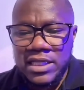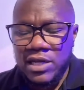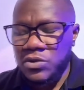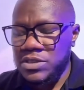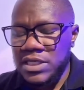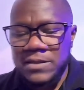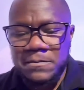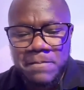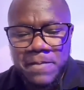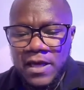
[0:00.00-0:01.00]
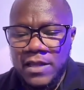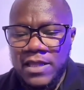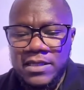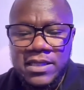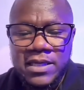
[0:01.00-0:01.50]
They're losing
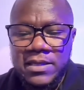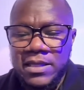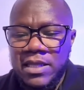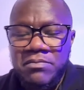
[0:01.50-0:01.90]
the